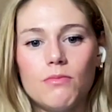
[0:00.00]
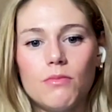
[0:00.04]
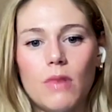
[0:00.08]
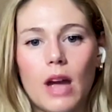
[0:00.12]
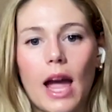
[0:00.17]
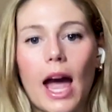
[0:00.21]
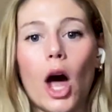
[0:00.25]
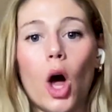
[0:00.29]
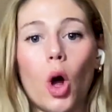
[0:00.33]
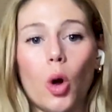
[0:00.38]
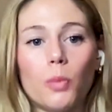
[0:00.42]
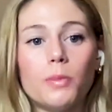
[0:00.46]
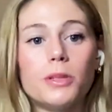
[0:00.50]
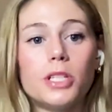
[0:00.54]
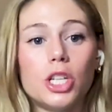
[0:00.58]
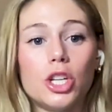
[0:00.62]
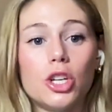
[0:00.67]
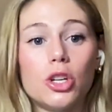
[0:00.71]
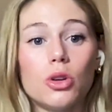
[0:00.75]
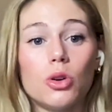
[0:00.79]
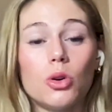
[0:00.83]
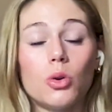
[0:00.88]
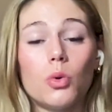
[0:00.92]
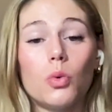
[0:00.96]
helped
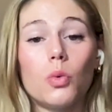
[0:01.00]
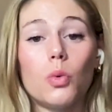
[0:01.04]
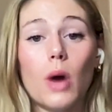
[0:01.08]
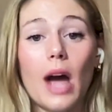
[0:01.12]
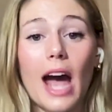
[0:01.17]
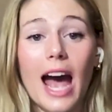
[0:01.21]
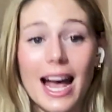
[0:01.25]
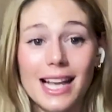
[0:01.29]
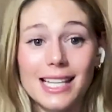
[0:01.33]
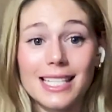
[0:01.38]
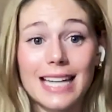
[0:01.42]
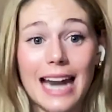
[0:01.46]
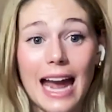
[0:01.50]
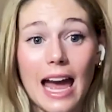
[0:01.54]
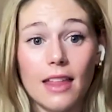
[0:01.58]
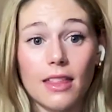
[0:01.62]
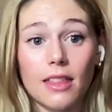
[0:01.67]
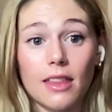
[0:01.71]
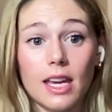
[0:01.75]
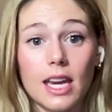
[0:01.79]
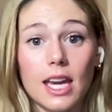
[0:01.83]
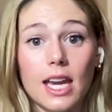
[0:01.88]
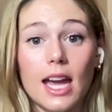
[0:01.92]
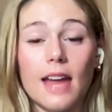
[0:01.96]
you as an
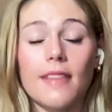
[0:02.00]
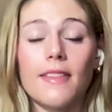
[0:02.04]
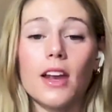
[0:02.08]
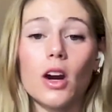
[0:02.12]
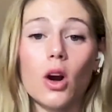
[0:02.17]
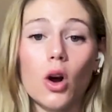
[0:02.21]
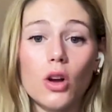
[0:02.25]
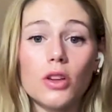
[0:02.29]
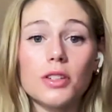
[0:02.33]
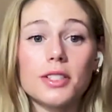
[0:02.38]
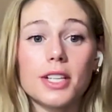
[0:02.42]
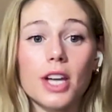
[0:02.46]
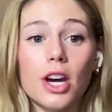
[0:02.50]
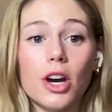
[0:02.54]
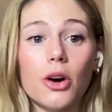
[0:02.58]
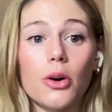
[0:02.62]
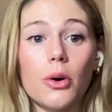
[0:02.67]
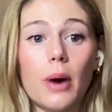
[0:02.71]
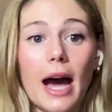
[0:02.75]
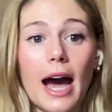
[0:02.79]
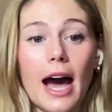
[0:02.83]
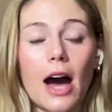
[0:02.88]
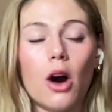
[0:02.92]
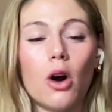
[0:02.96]
athlete? And then also
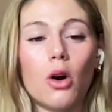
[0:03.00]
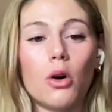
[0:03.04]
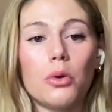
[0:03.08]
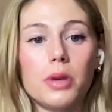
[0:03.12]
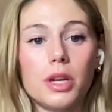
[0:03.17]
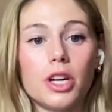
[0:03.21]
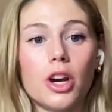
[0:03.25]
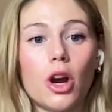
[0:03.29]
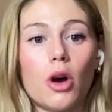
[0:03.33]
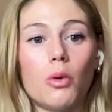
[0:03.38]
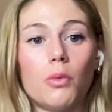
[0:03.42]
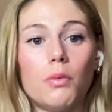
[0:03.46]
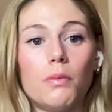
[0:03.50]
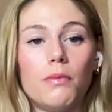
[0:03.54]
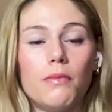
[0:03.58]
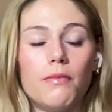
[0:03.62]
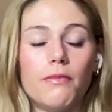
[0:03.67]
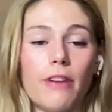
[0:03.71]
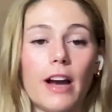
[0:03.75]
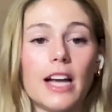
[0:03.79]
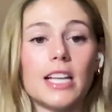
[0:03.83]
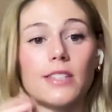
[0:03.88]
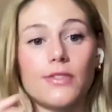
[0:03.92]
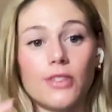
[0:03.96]
how,
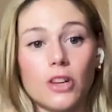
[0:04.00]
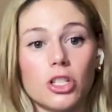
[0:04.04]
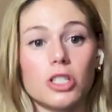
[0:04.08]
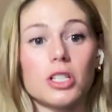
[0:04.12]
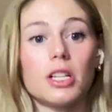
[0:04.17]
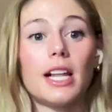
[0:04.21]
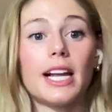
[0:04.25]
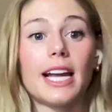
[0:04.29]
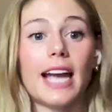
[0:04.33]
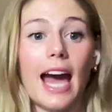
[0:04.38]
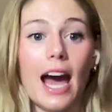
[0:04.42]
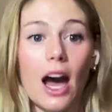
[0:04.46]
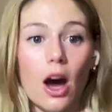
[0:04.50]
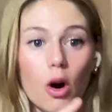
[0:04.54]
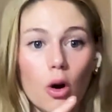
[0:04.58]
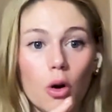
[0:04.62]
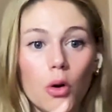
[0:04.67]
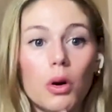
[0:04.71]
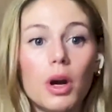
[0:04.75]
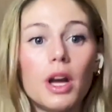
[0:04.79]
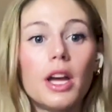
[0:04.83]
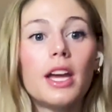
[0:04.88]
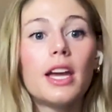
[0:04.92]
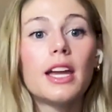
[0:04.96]
vice versa, like how